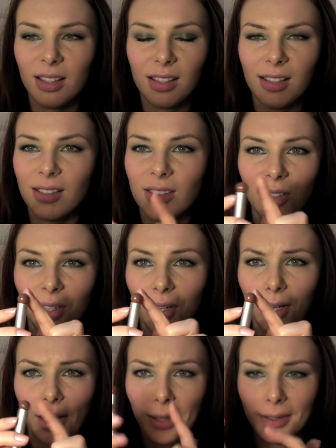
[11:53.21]
This does not look
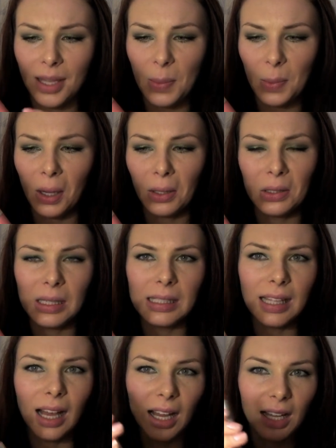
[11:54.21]
like the same colour as
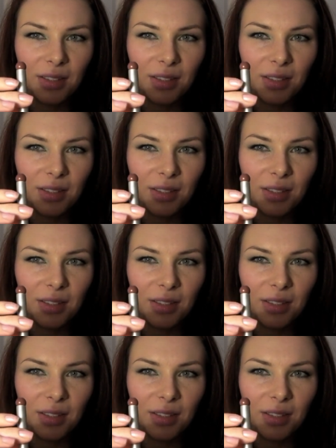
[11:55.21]
that,